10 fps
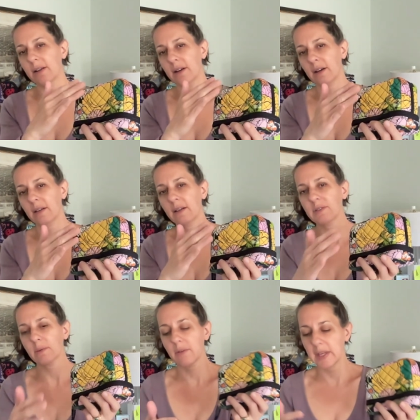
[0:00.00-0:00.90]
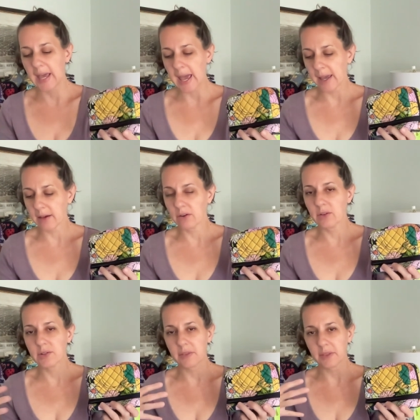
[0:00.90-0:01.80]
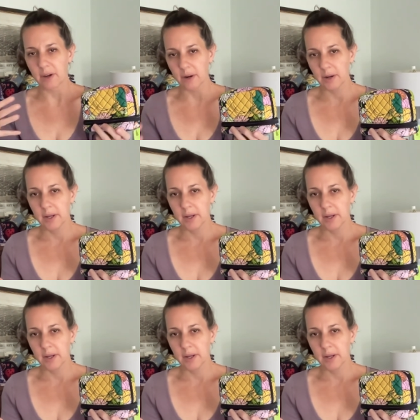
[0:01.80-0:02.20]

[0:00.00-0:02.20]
I, I love some of the angles that they're